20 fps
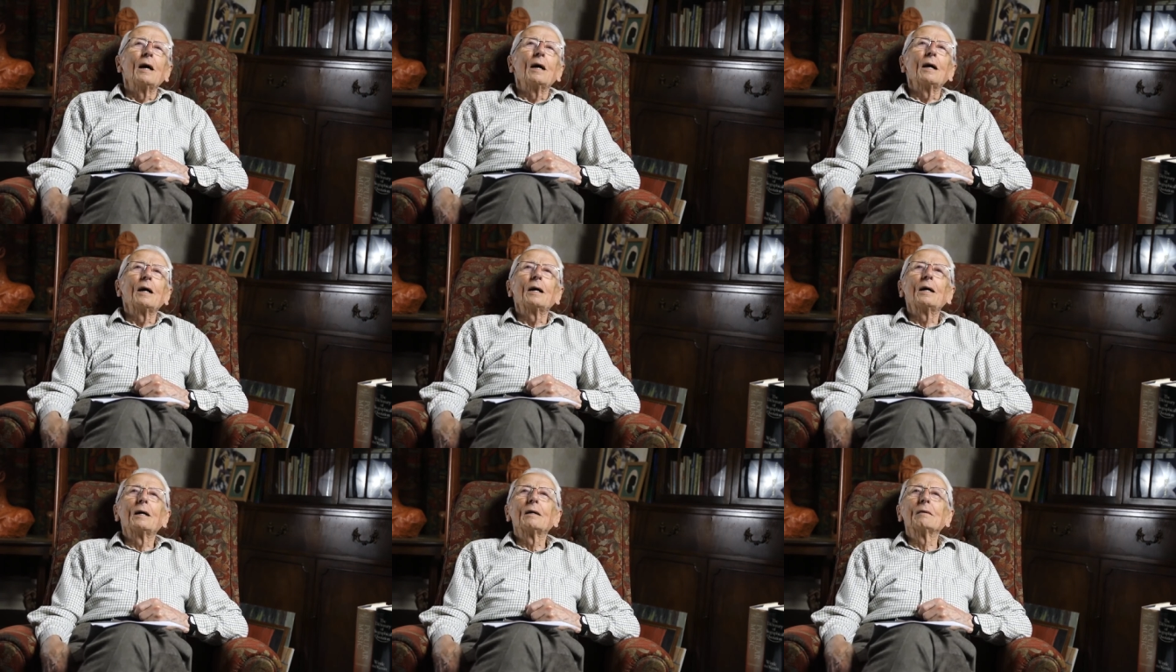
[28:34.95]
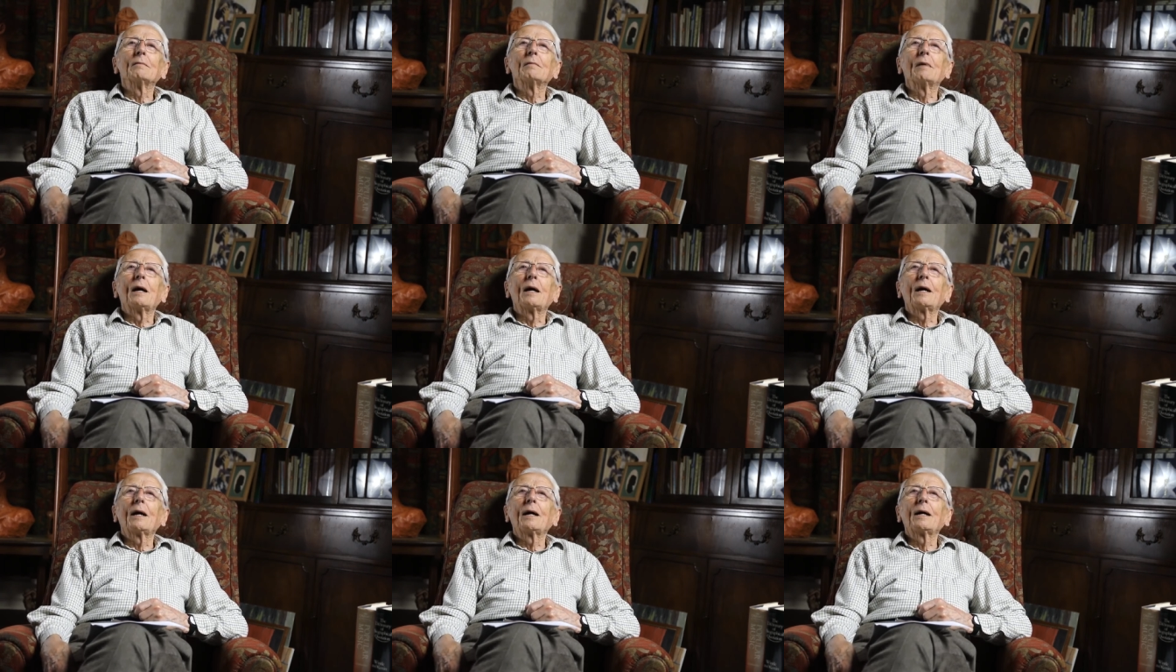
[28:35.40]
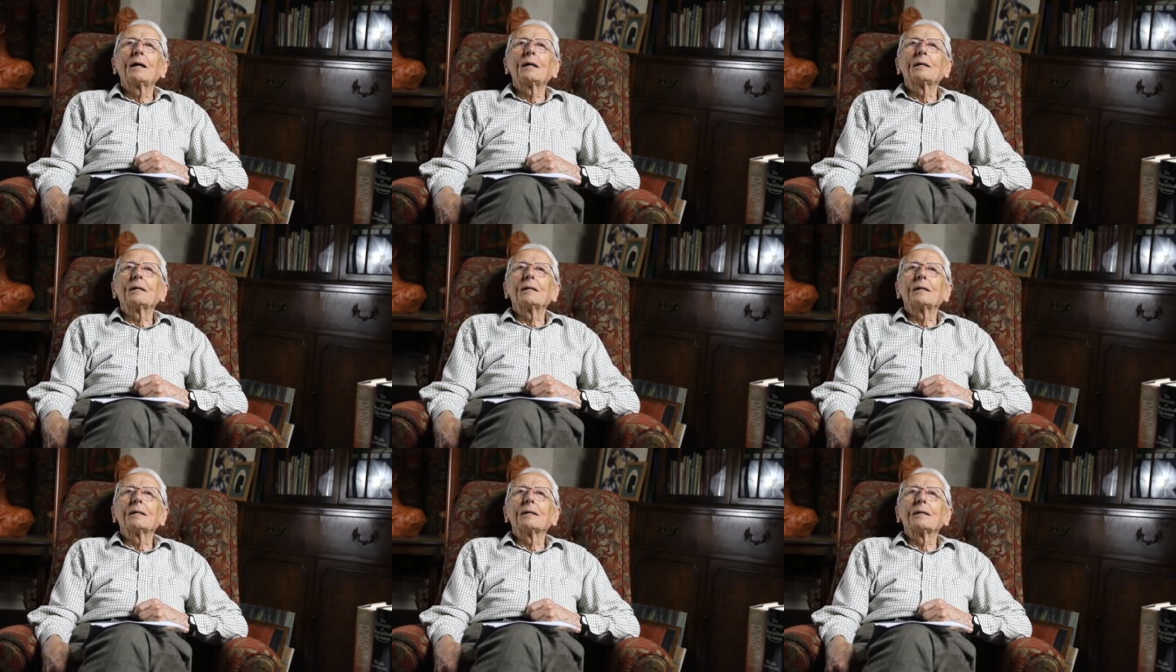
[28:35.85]
um,
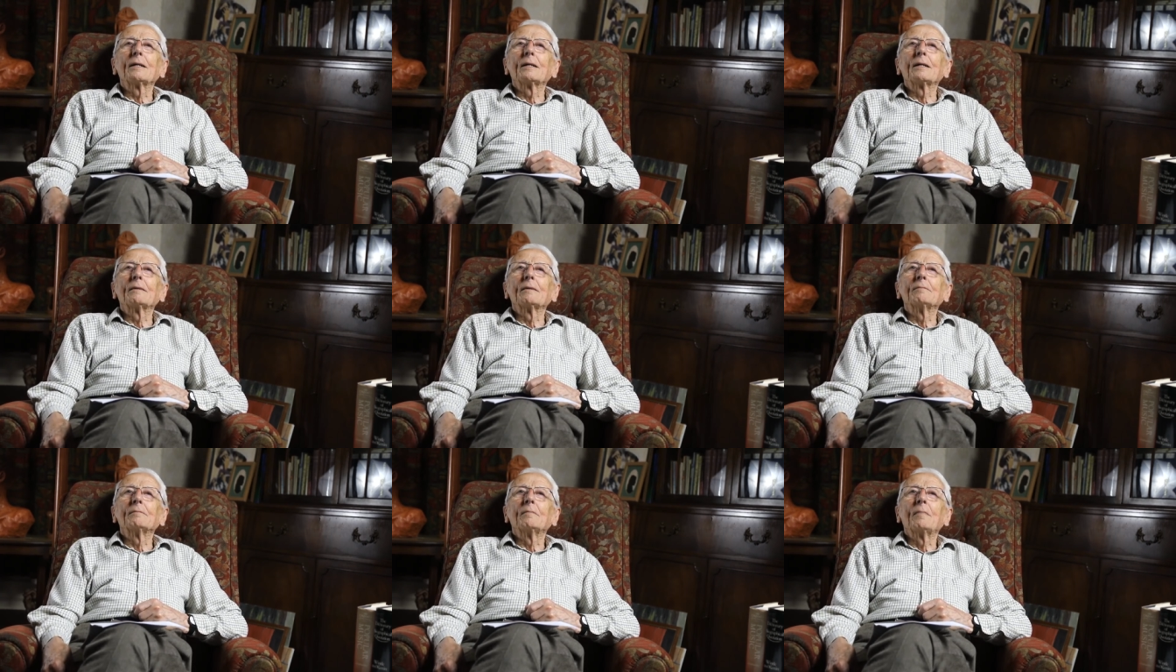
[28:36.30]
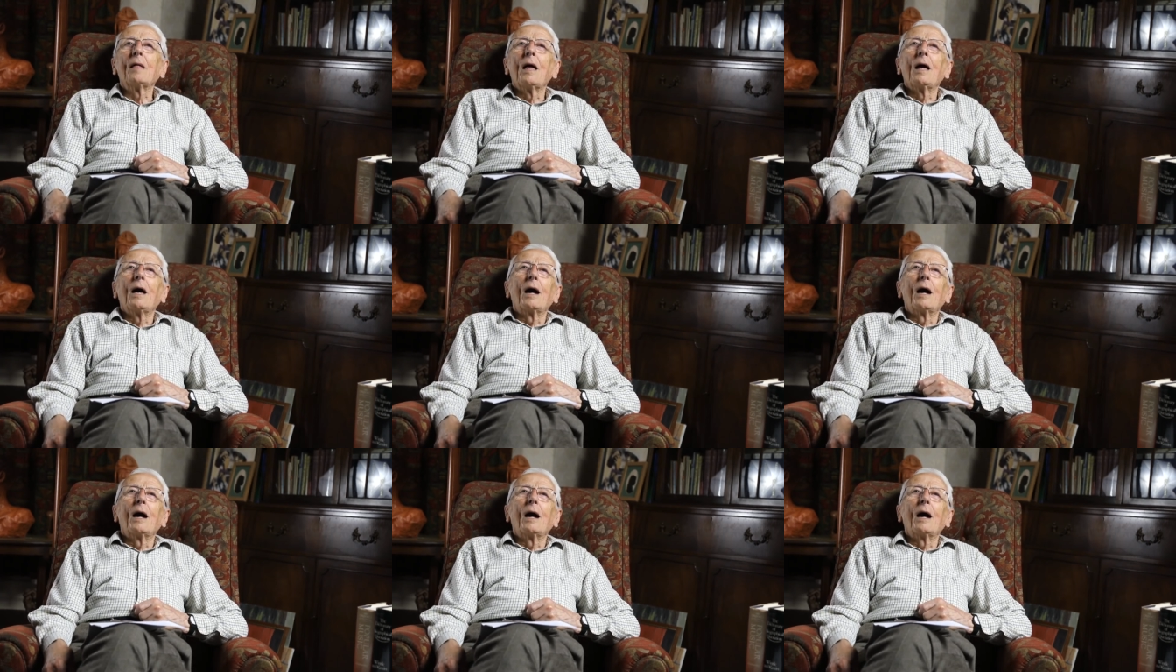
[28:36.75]
and um,